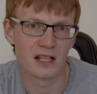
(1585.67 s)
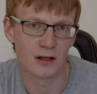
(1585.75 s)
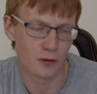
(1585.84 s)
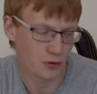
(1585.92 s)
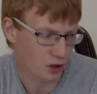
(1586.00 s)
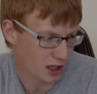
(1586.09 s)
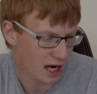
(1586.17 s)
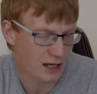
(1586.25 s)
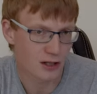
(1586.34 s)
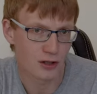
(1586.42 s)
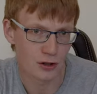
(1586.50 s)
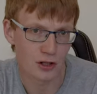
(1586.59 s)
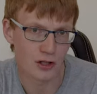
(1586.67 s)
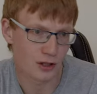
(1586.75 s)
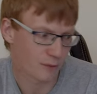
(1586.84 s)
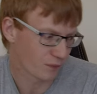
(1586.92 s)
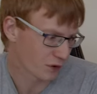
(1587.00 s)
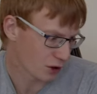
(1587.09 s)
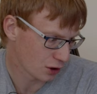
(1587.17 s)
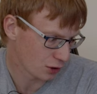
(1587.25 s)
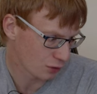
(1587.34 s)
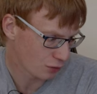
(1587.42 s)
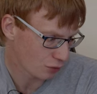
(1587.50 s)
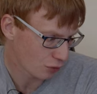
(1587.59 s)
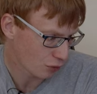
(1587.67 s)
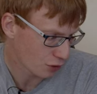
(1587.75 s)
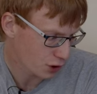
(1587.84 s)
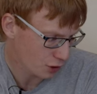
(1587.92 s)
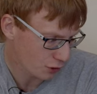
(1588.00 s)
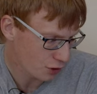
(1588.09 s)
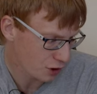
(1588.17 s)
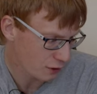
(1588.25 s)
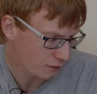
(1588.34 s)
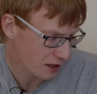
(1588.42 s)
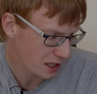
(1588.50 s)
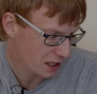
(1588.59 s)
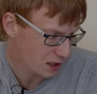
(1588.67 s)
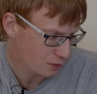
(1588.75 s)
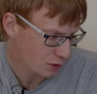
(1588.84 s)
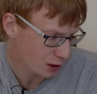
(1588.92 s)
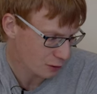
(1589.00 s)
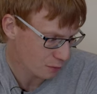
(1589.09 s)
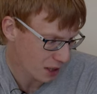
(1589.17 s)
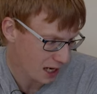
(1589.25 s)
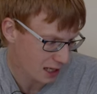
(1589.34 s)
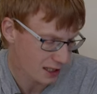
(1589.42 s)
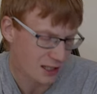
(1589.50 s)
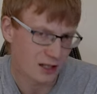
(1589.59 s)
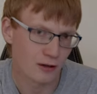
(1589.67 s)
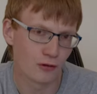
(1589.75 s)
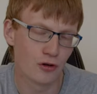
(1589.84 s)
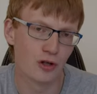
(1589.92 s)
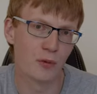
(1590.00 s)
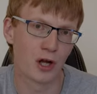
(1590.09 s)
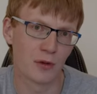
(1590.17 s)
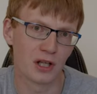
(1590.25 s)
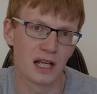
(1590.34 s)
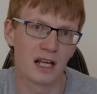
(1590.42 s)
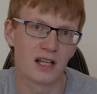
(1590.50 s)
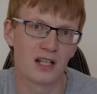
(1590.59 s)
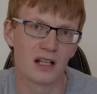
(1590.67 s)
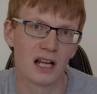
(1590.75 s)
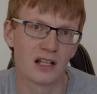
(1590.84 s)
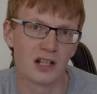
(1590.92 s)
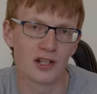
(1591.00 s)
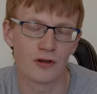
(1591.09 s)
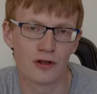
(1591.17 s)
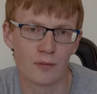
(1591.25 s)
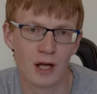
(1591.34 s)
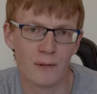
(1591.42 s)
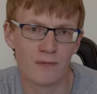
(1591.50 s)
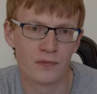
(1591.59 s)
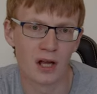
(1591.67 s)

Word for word: Although you can do it, the, the screws and the fans will pass through the bottom of the case and let you screw them in.